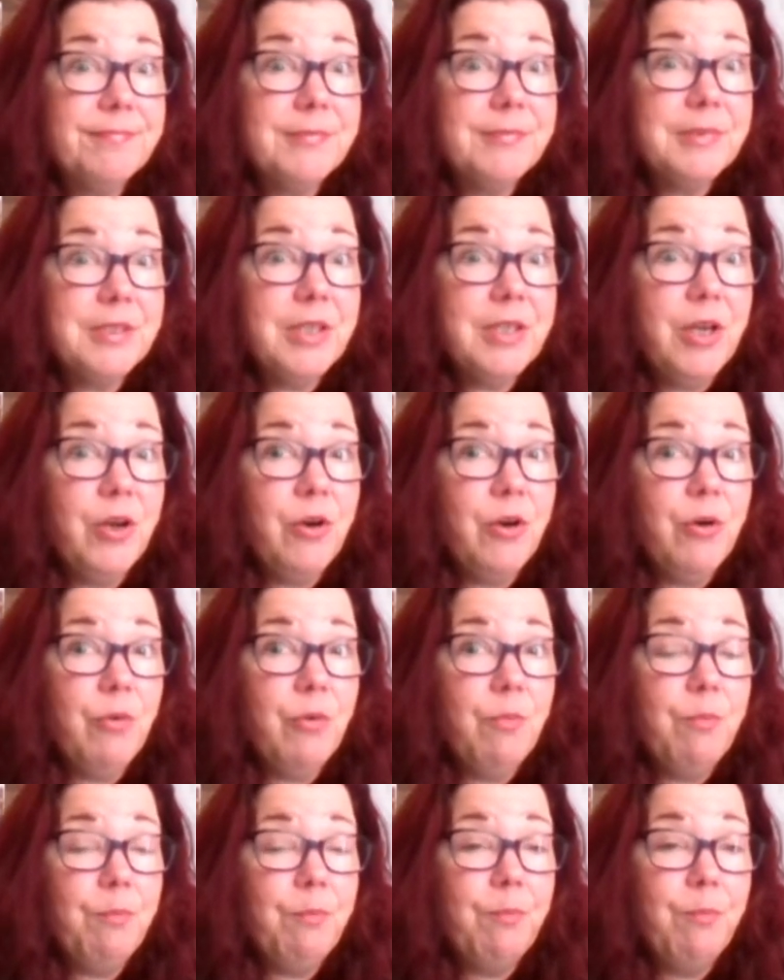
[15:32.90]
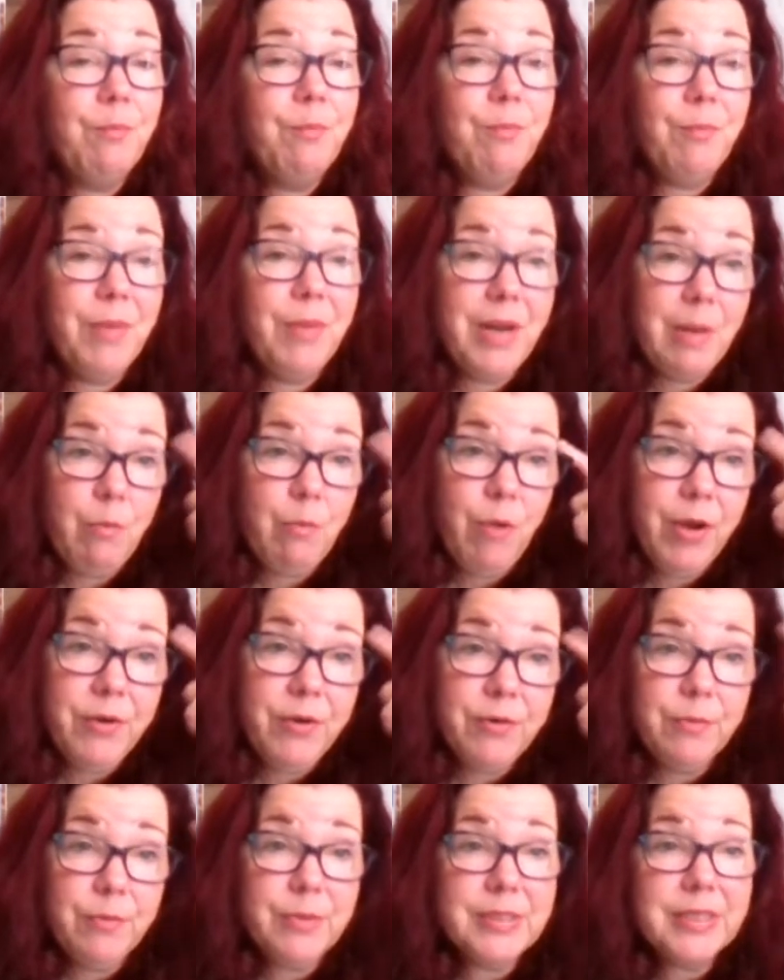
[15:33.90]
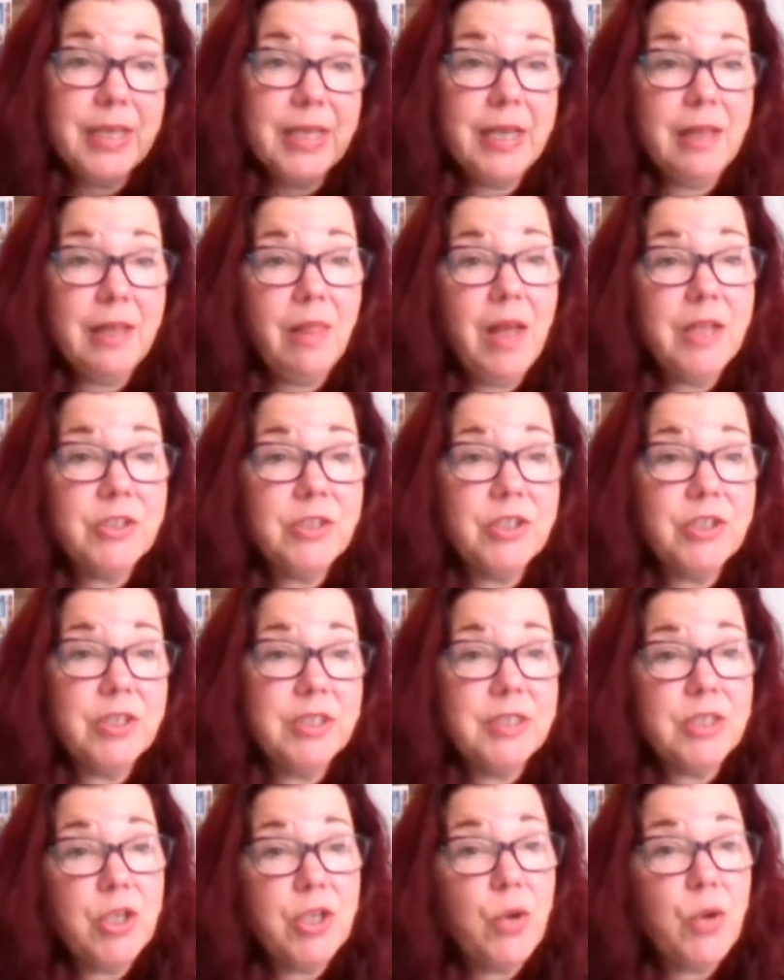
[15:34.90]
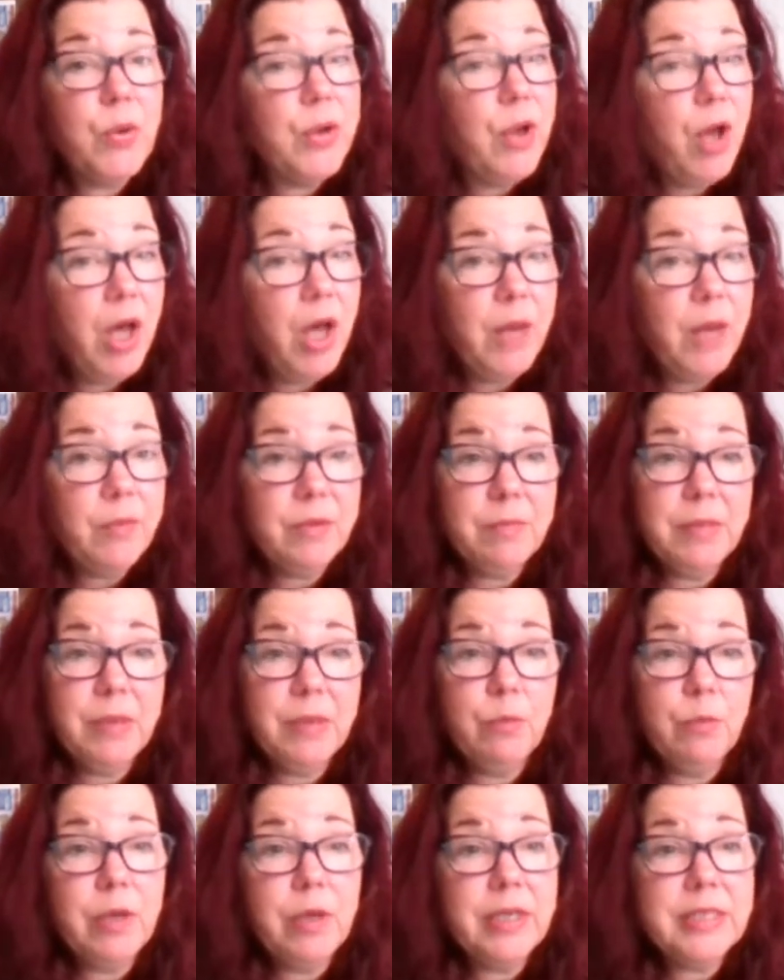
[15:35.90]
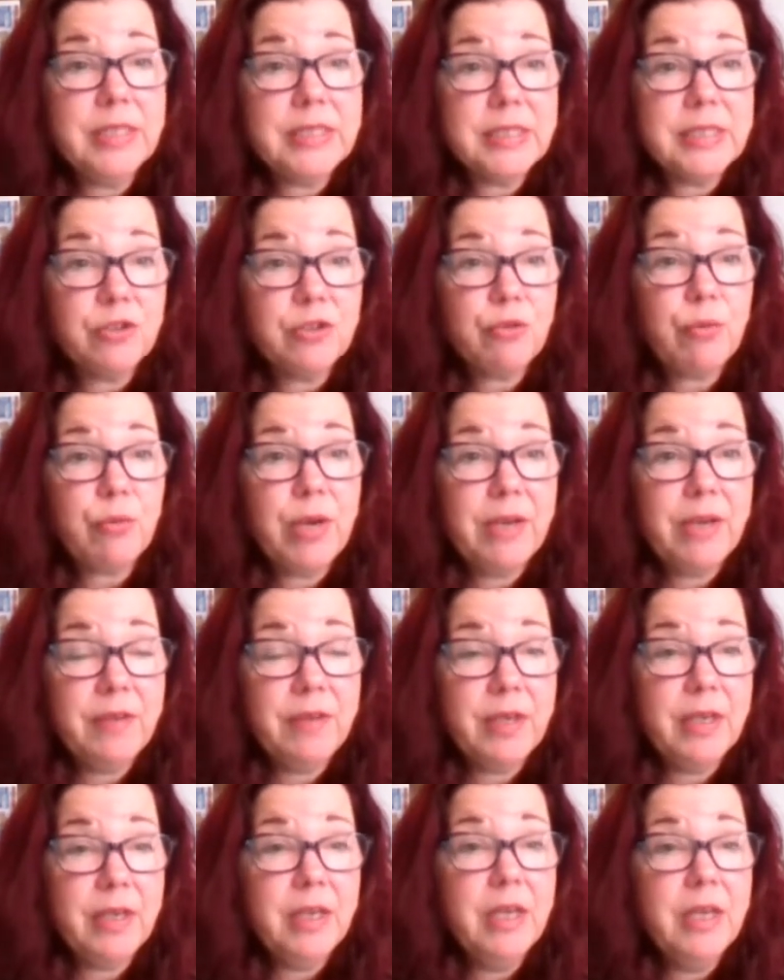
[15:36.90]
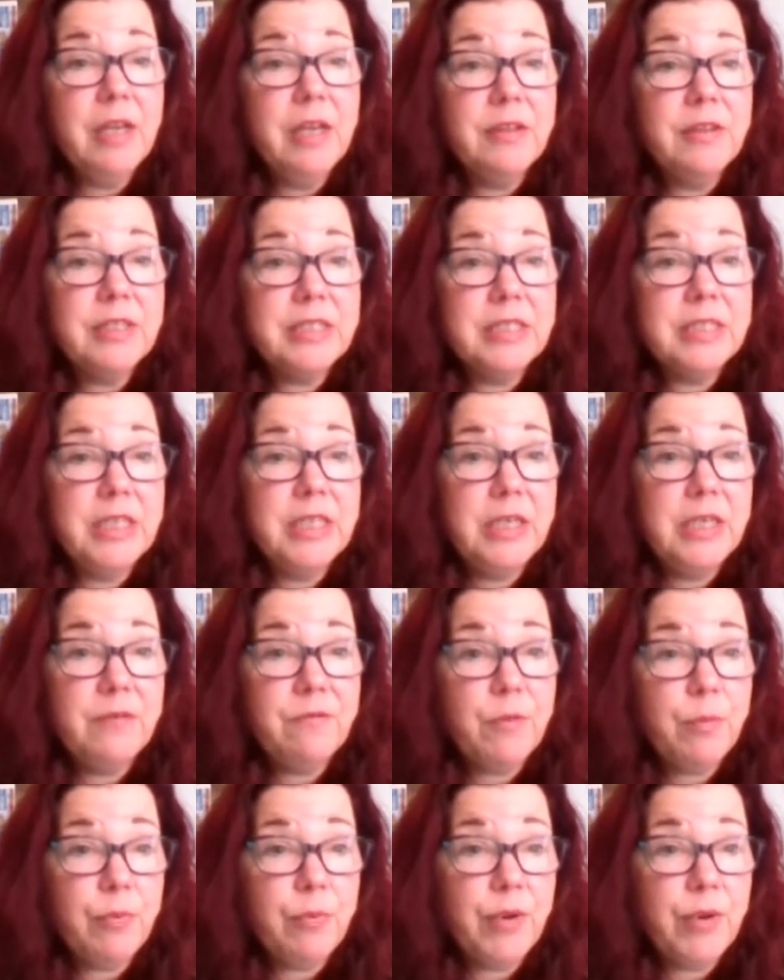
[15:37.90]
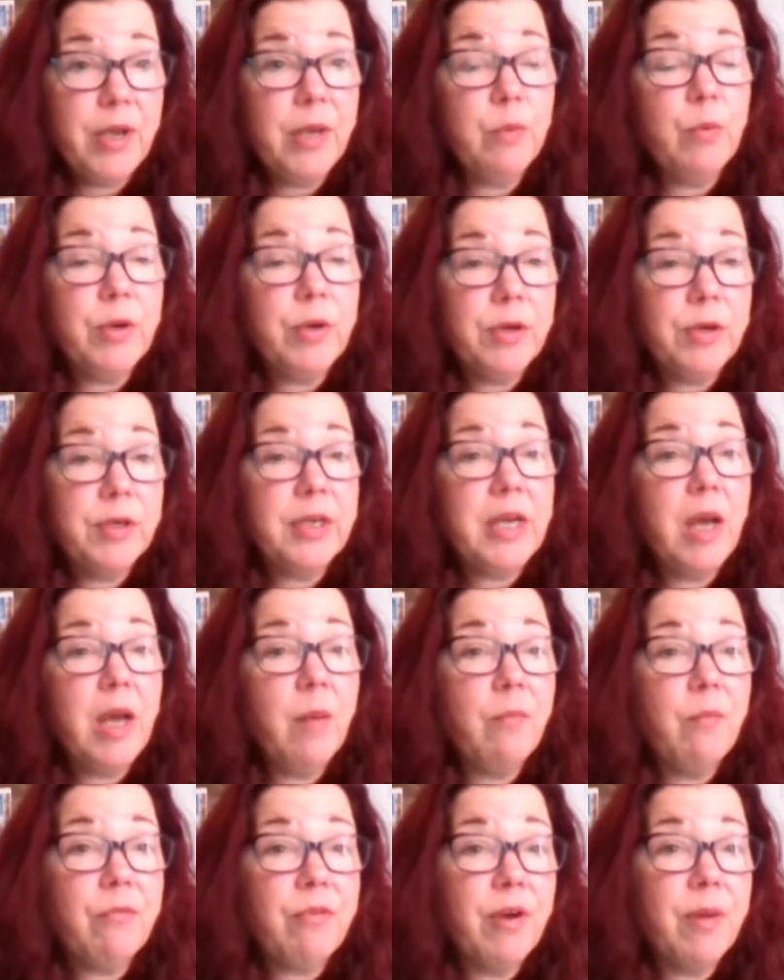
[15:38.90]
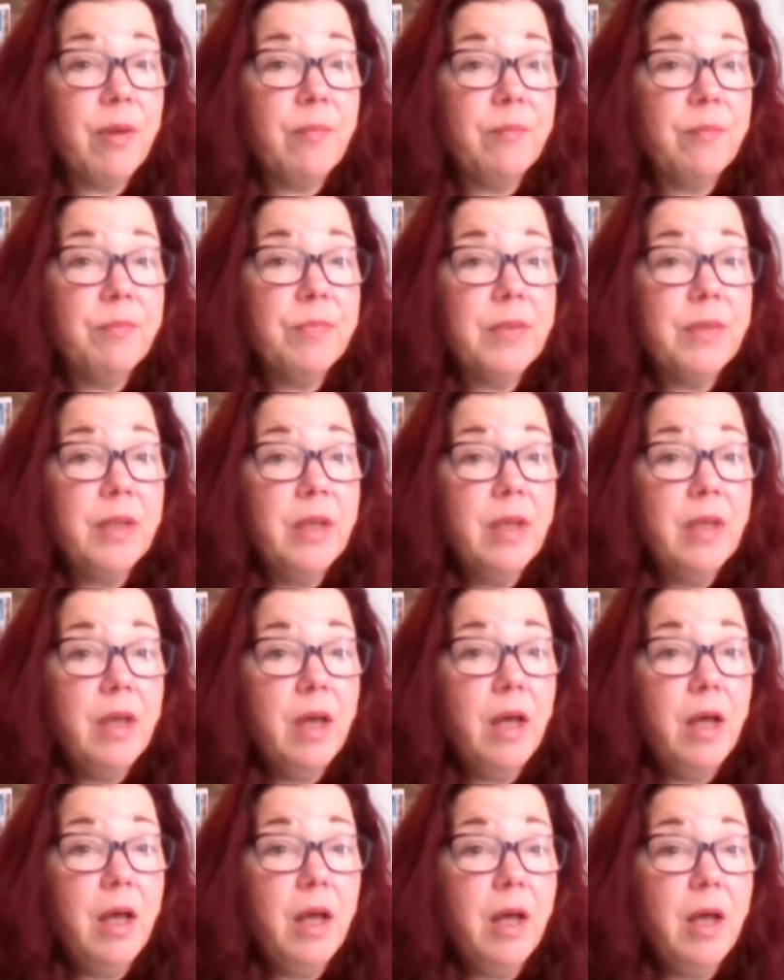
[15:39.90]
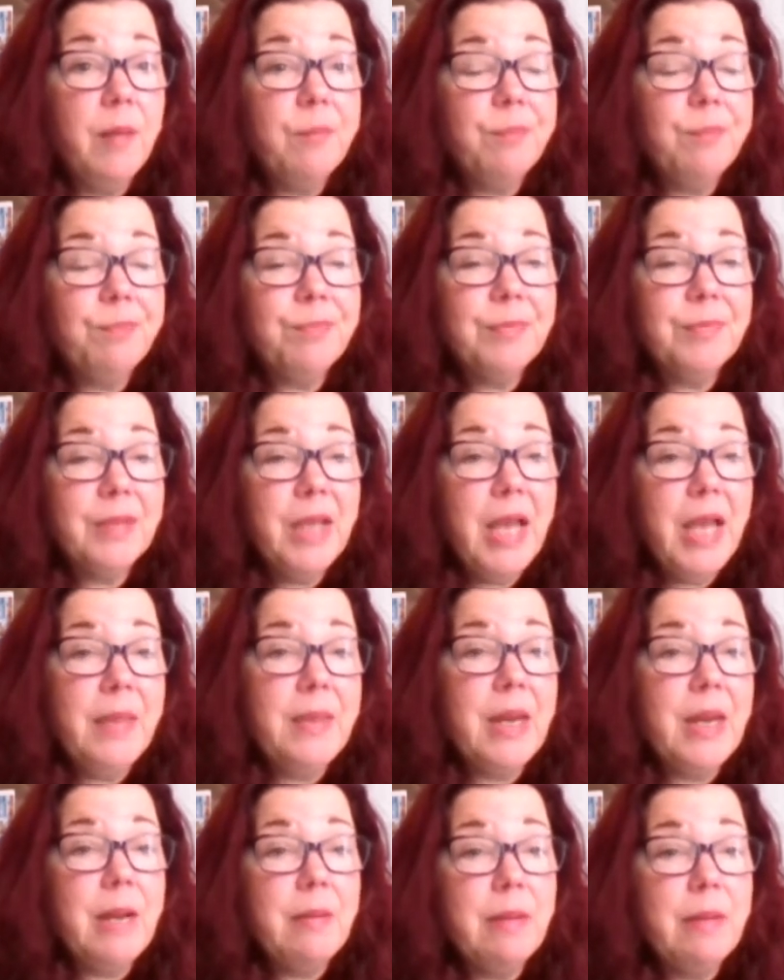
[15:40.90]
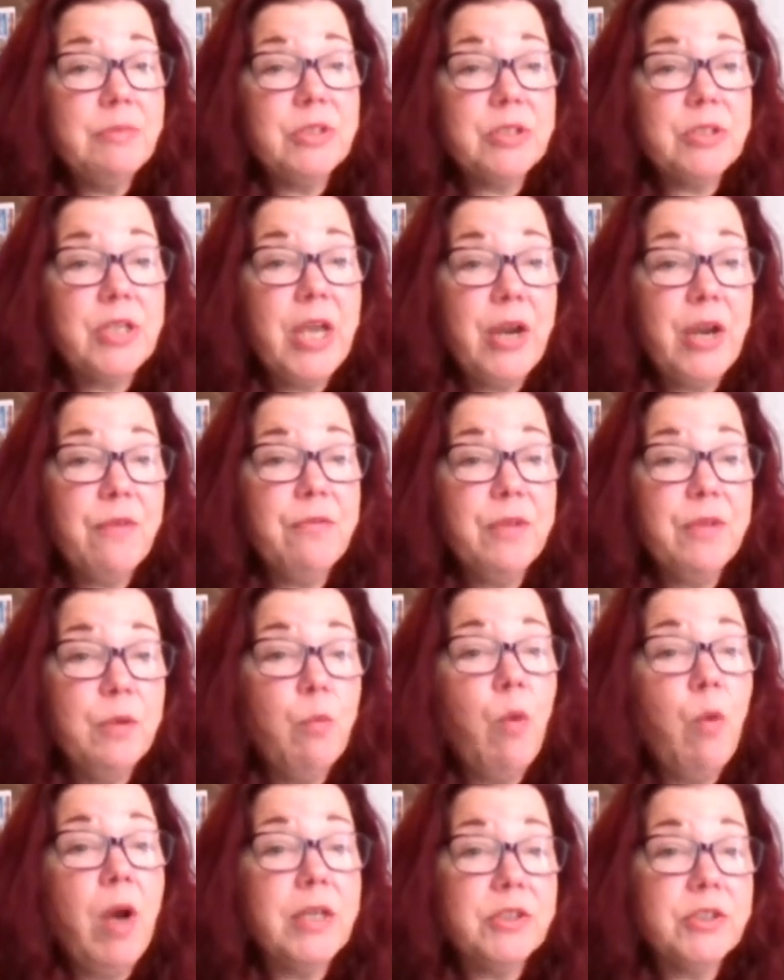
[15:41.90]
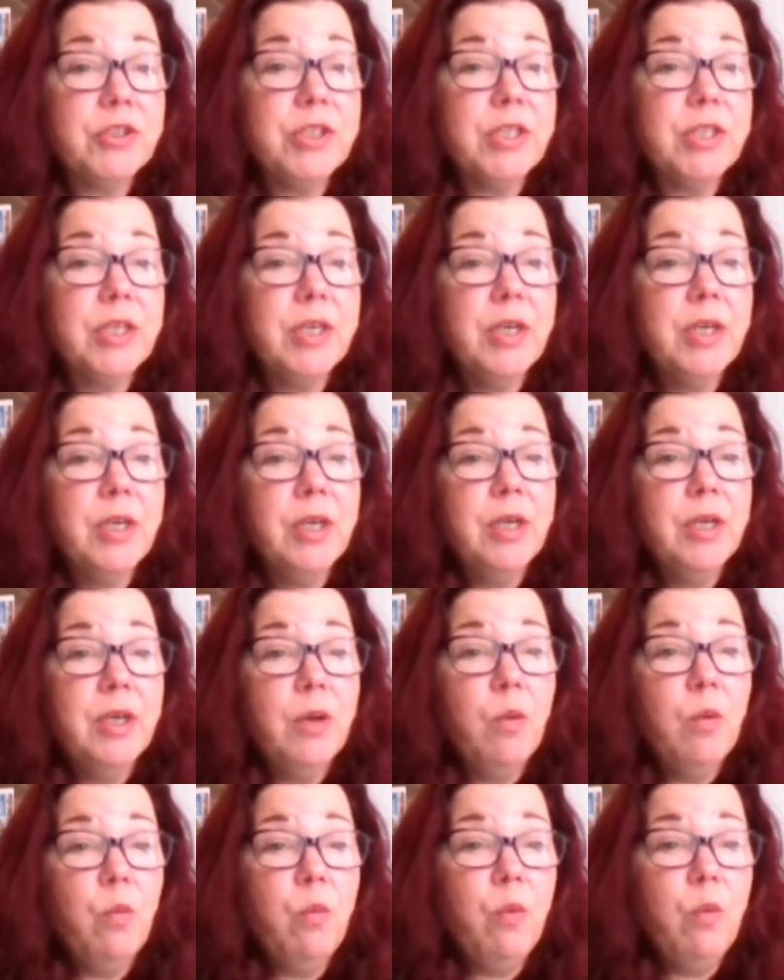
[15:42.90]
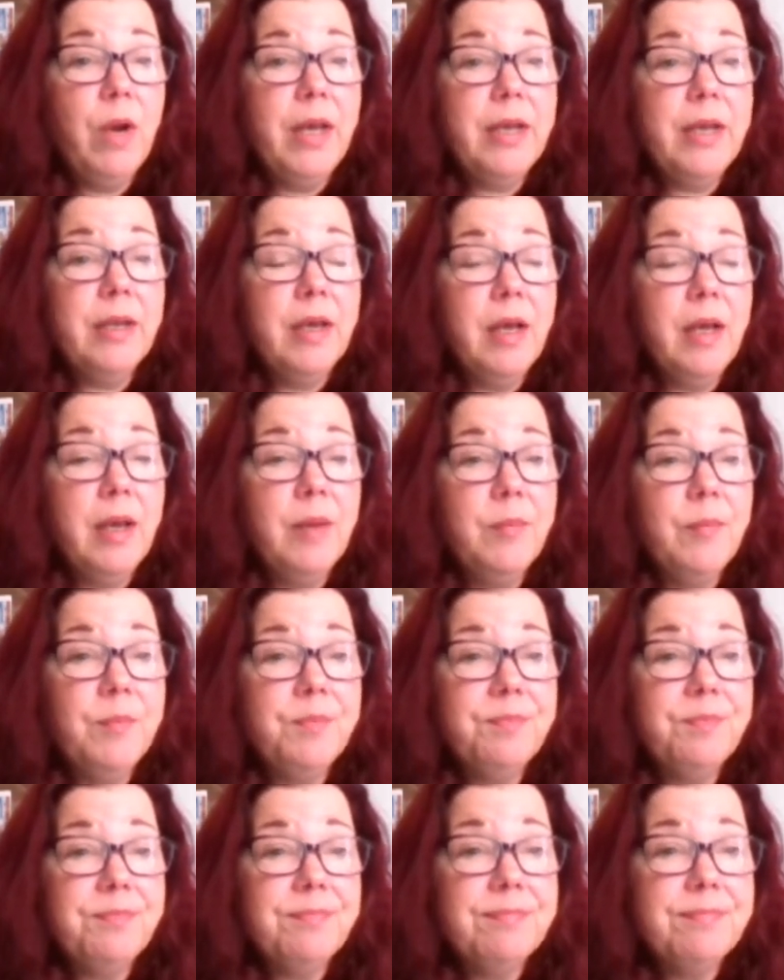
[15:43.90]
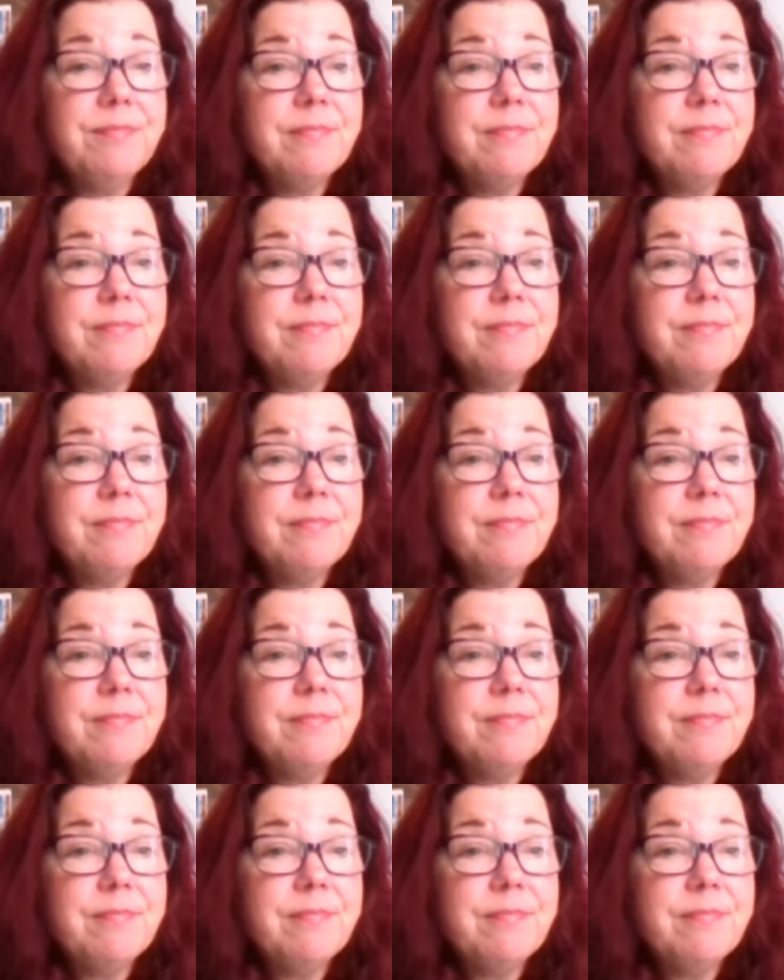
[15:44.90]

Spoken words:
So, but I'm wondering what psychologically is going on with me. What is this craving, this need for bread? Where did it come from? And then I'm just carefully watching what I'm